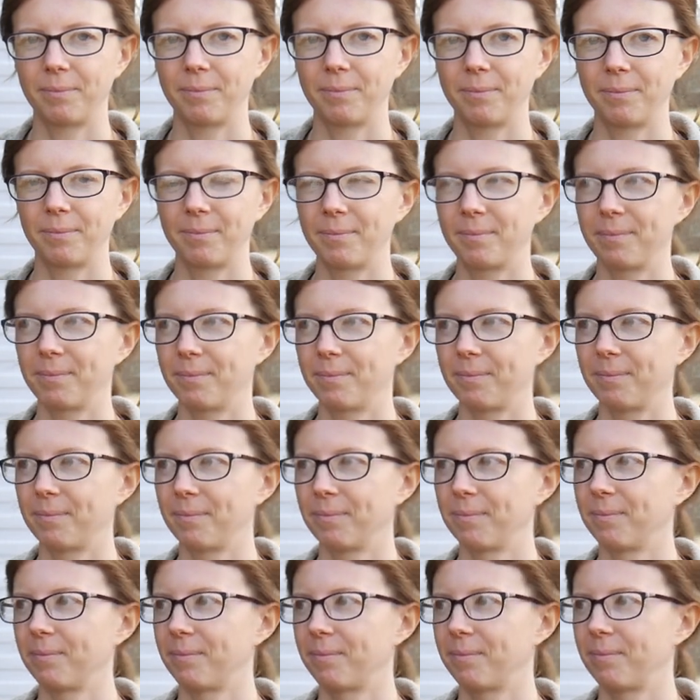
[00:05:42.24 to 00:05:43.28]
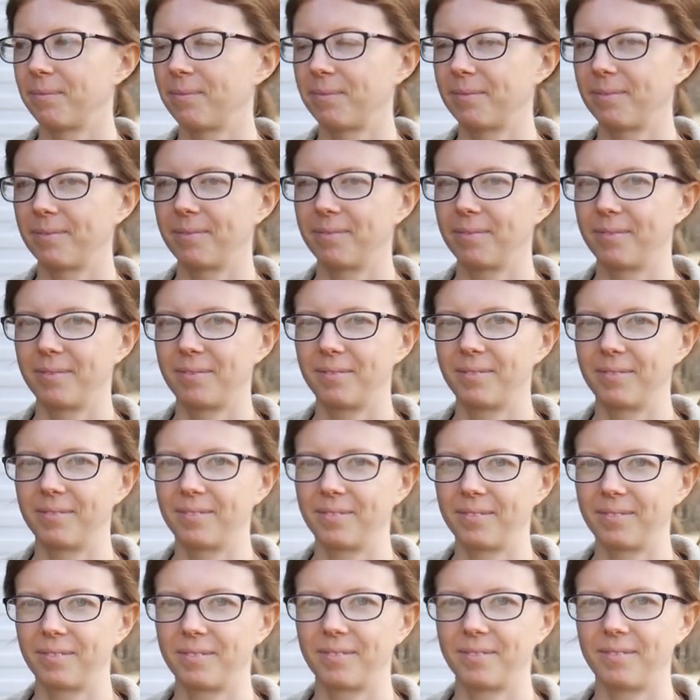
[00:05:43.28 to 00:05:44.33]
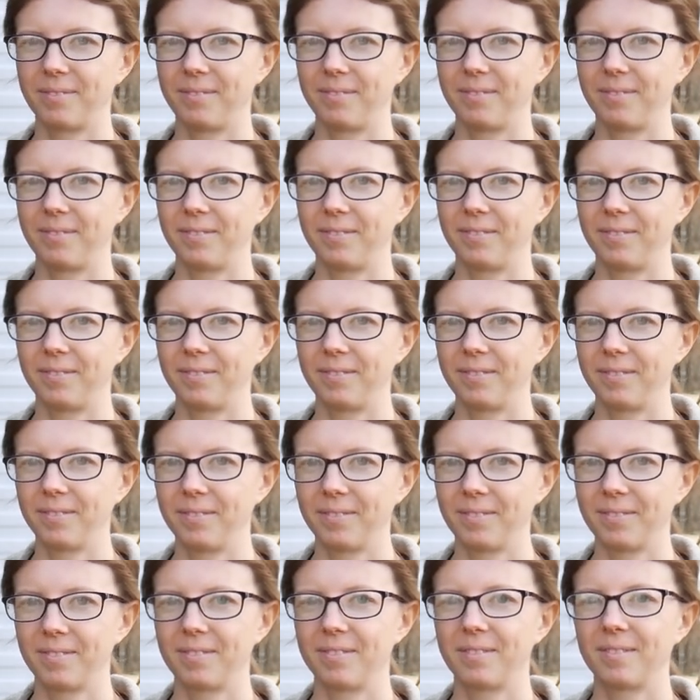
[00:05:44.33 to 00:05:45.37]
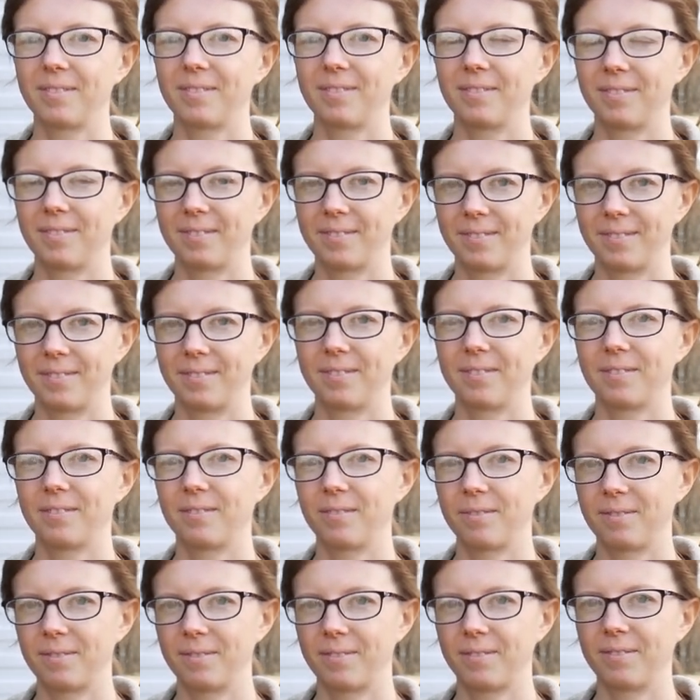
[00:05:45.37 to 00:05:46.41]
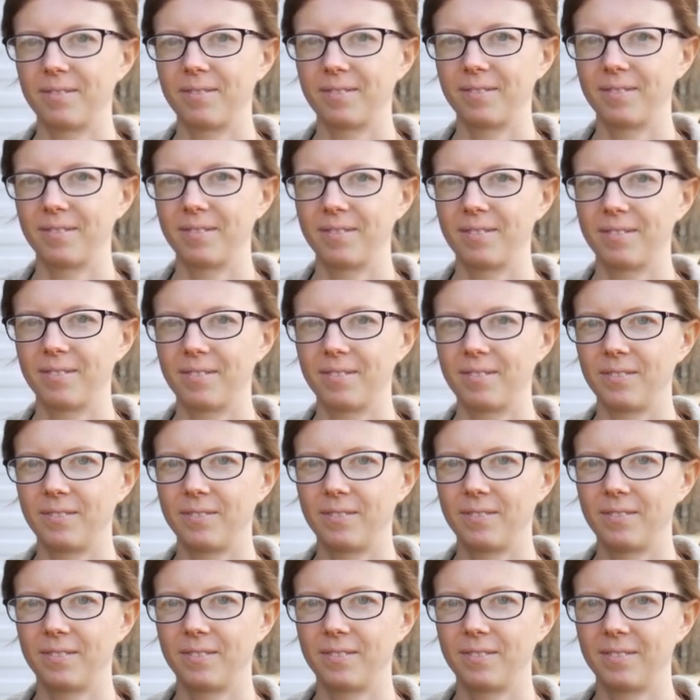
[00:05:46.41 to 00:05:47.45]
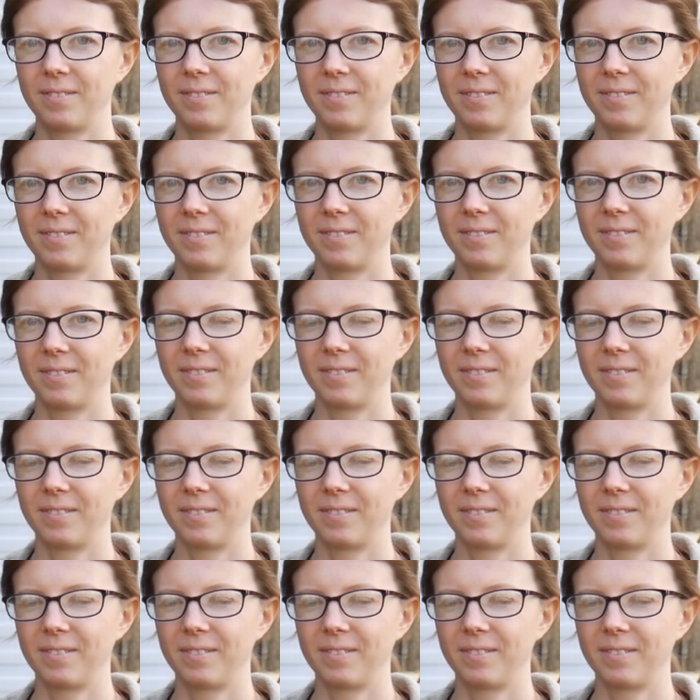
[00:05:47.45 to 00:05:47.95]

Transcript: (silent)